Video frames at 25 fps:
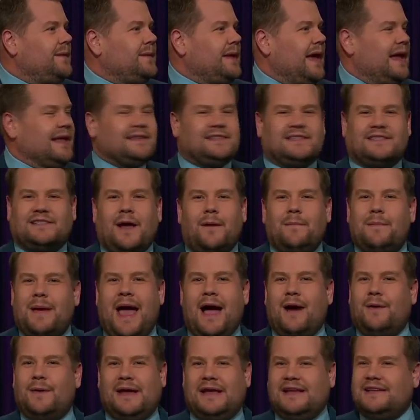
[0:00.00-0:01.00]
and
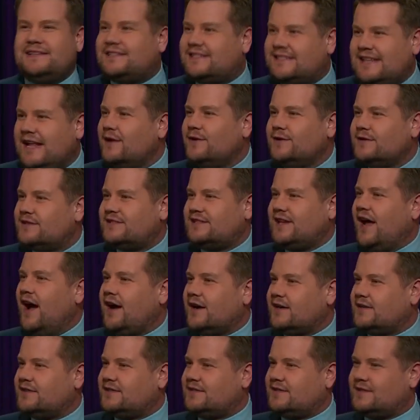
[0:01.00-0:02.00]
somehow he still
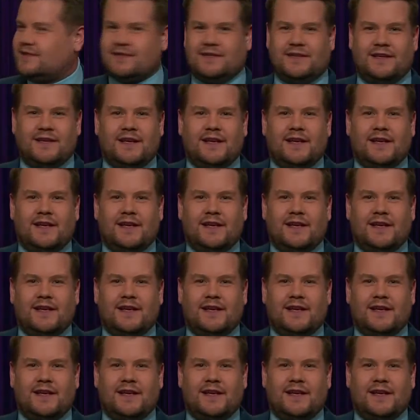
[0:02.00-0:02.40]
sucks.